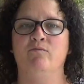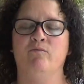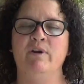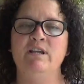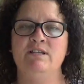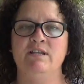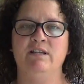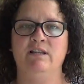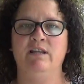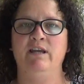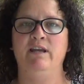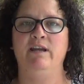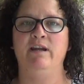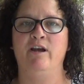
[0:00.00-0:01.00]

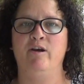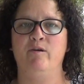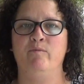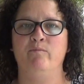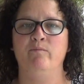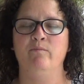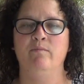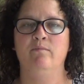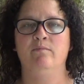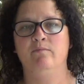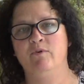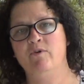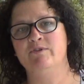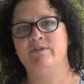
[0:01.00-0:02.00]
recently, of
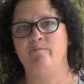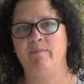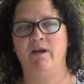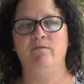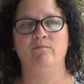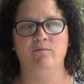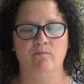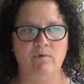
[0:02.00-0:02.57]
course, I'm not